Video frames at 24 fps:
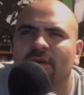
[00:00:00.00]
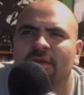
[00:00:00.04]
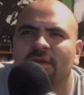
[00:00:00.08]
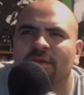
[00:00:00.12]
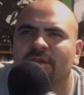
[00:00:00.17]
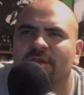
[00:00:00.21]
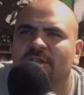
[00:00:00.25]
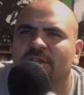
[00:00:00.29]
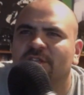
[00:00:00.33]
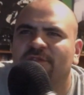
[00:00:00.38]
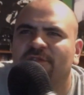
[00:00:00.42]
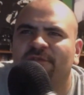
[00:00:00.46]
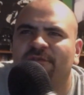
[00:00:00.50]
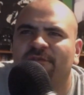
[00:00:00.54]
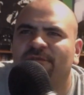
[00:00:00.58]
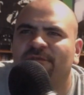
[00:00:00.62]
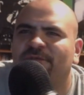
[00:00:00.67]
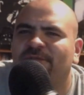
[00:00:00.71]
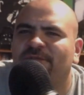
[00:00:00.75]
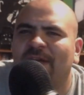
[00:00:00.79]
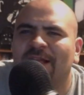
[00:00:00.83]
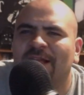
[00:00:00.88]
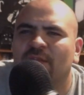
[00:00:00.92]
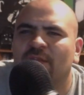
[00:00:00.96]
just
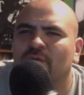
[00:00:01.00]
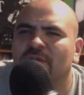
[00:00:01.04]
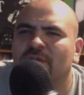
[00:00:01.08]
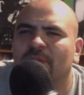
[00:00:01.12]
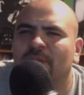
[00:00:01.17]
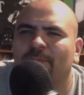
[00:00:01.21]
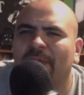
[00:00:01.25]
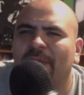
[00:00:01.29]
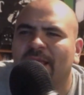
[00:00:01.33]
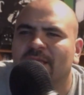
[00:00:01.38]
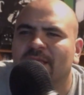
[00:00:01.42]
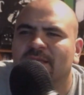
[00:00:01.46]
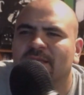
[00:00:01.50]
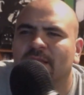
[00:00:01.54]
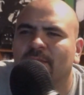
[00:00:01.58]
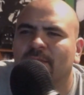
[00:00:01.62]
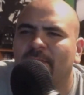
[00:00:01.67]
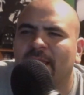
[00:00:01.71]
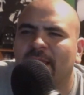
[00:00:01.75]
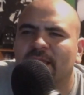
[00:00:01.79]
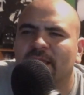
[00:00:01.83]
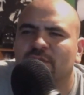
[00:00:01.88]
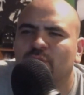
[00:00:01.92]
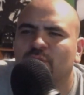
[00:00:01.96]
following the pace of the
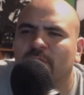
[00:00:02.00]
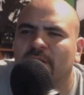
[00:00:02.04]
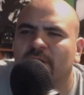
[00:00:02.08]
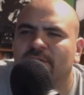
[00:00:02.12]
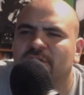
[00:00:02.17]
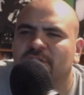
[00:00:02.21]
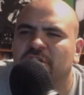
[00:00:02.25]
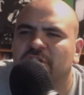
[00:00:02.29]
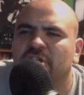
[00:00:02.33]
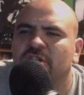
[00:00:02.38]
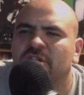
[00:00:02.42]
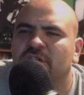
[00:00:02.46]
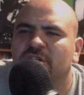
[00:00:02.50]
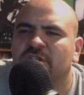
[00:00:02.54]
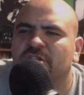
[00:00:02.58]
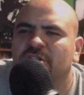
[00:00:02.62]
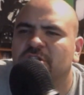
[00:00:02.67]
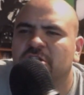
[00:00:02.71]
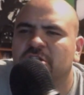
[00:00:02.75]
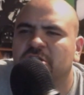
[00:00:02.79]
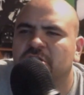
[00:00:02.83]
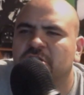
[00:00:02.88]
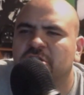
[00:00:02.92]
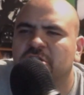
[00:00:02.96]
match. Whatever.
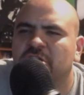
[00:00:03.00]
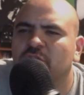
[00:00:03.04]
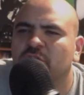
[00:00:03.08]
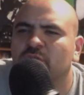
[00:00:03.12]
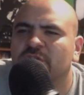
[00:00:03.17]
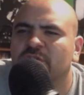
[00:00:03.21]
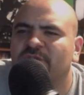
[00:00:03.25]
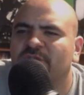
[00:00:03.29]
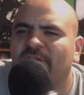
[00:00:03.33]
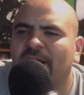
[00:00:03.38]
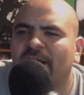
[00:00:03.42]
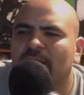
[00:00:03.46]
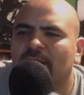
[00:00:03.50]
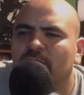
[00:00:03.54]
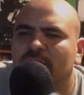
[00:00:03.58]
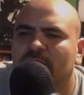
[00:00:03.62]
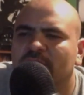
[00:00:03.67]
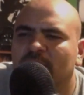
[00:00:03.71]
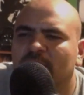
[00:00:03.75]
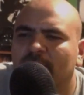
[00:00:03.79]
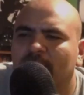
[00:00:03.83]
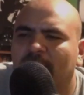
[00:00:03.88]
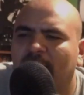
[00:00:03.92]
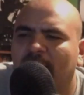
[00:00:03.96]
She was following
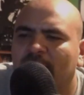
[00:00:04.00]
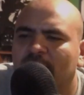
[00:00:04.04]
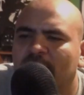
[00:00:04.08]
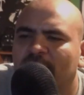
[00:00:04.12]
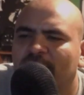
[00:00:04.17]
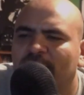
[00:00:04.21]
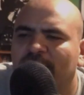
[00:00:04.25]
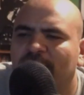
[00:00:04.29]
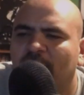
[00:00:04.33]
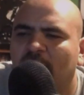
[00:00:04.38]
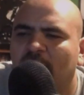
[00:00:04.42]
some kind of